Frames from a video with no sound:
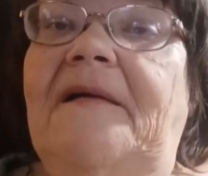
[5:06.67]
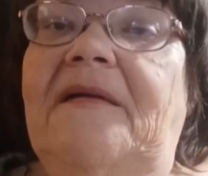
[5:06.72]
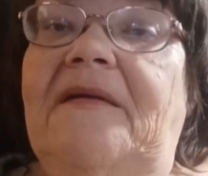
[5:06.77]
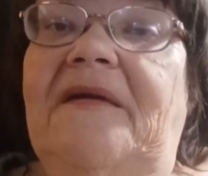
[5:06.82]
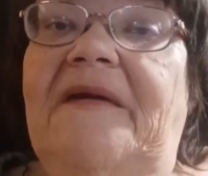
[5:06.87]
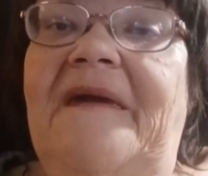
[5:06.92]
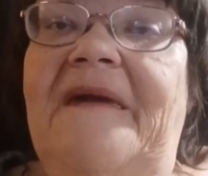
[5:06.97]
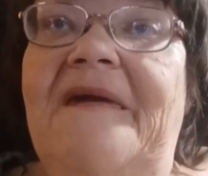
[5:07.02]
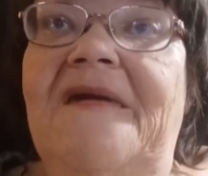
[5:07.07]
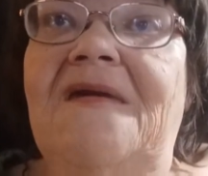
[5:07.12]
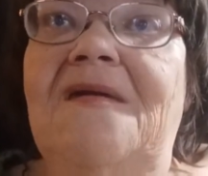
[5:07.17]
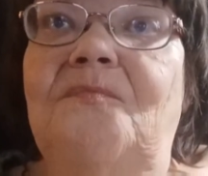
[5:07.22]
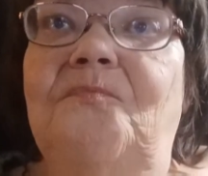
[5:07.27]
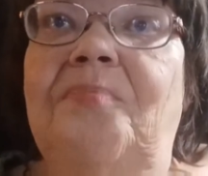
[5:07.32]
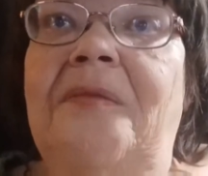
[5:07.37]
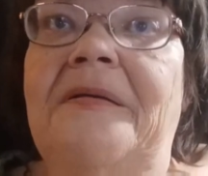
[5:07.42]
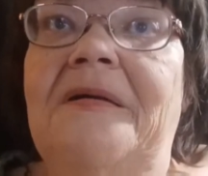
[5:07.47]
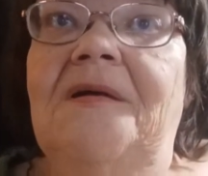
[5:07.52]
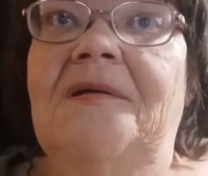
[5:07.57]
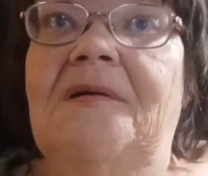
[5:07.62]

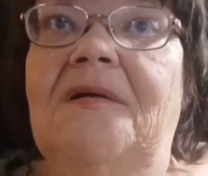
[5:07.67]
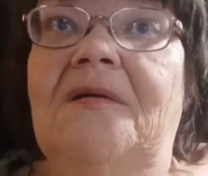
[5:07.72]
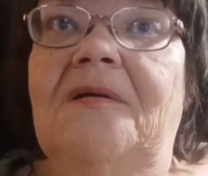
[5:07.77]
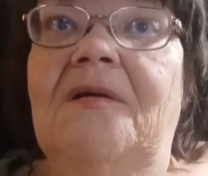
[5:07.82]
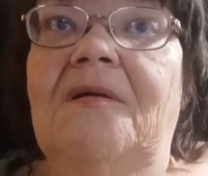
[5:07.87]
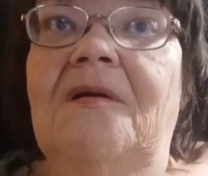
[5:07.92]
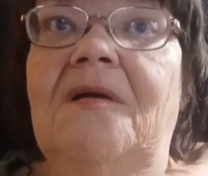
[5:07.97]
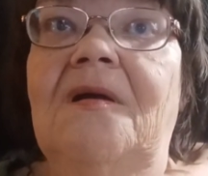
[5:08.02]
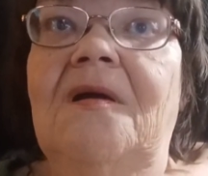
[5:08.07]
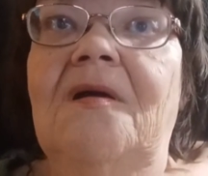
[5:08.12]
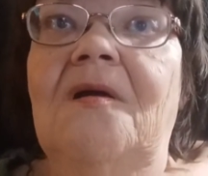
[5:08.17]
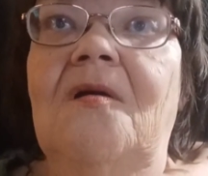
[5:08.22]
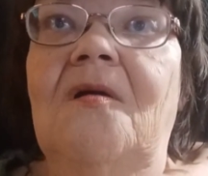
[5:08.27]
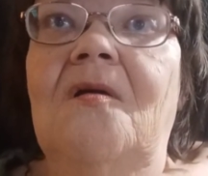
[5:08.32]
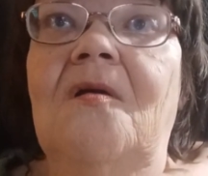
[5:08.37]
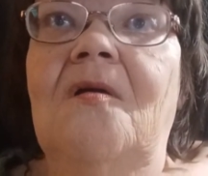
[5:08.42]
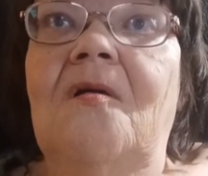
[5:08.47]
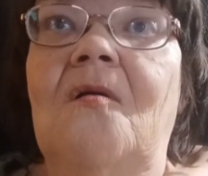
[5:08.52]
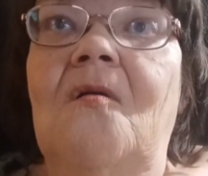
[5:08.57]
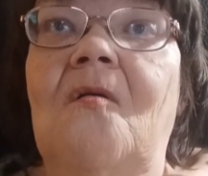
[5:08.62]
Keep
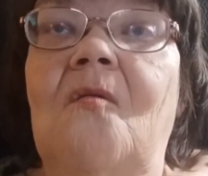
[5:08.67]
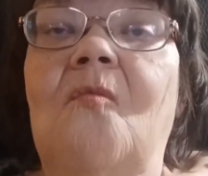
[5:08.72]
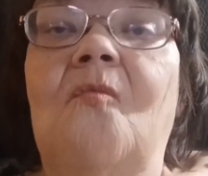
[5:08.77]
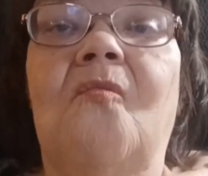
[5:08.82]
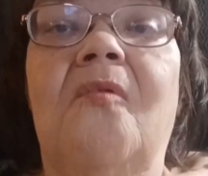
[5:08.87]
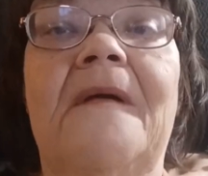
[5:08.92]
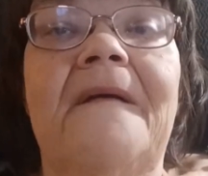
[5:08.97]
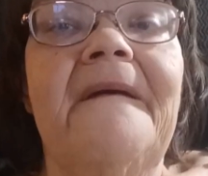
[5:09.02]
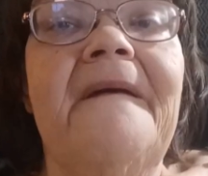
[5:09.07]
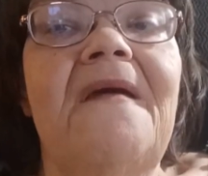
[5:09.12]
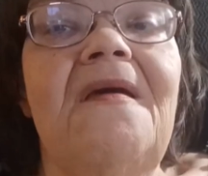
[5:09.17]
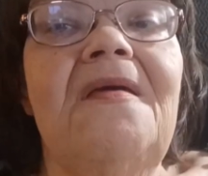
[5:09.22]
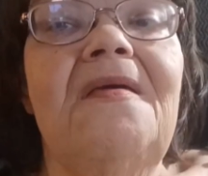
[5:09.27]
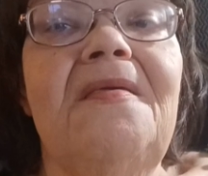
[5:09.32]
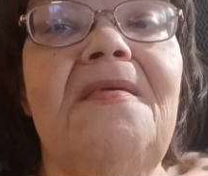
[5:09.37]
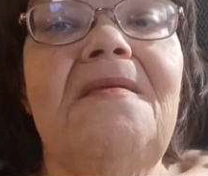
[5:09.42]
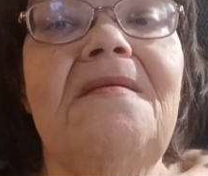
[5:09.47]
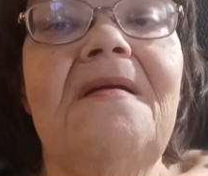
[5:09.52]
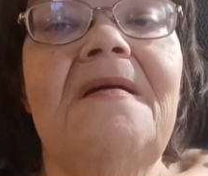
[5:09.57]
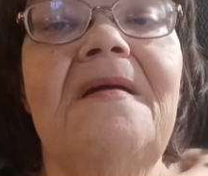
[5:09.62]

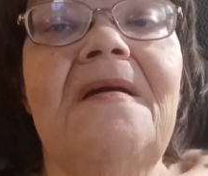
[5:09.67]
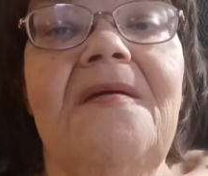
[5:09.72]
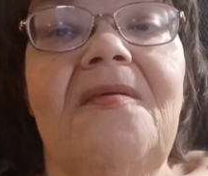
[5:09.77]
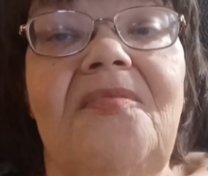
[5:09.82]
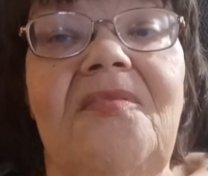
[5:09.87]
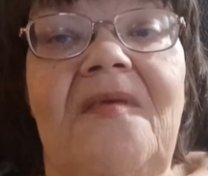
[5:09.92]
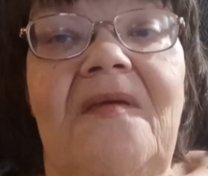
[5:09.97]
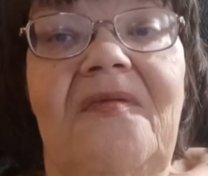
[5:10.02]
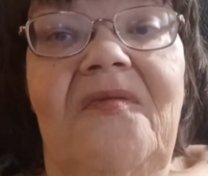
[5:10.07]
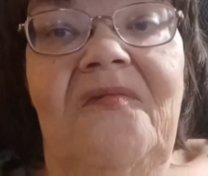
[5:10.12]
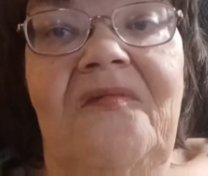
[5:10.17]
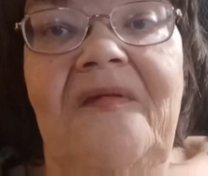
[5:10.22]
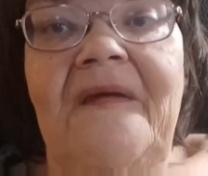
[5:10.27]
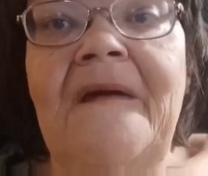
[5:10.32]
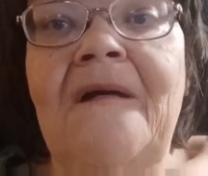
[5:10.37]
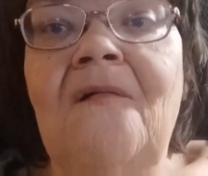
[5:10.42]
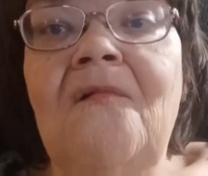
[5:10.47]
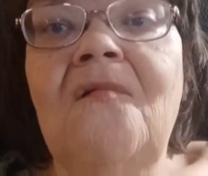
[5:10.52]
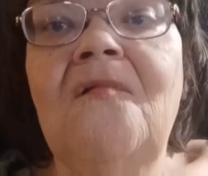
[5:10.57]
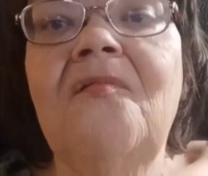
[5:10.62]
working the
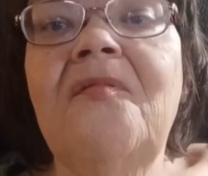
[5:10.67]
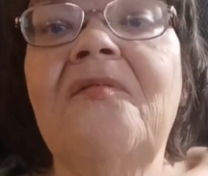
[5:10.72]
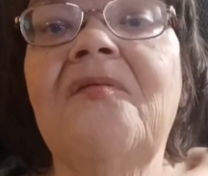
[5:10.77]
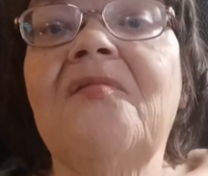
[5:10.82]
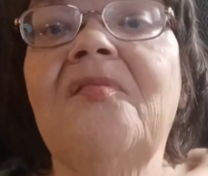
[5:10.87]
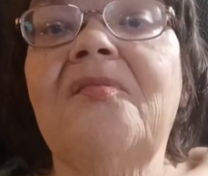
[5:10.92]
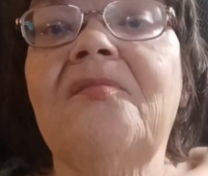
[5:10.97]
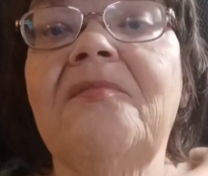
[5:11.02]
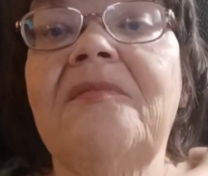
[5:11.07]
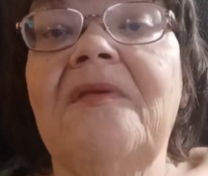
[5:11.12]
sales,